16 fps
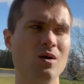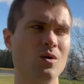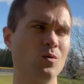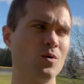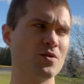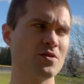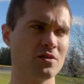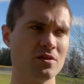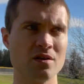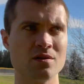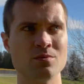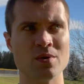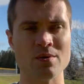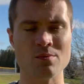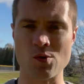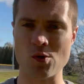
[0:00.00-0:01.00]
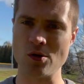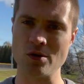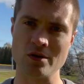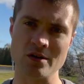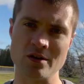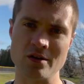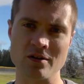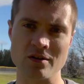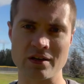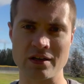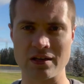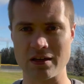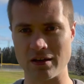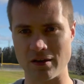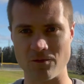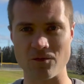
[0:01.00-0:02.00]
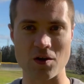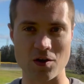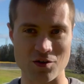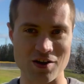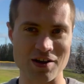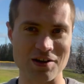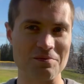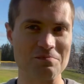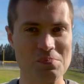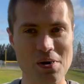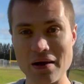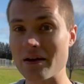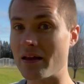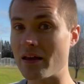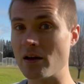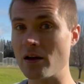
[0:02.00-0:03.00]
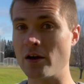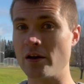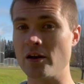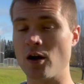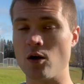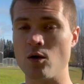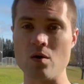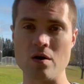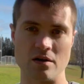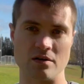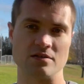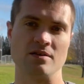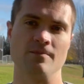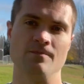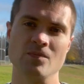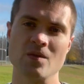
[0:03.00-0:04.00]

with a little bit more configuring, but it all works.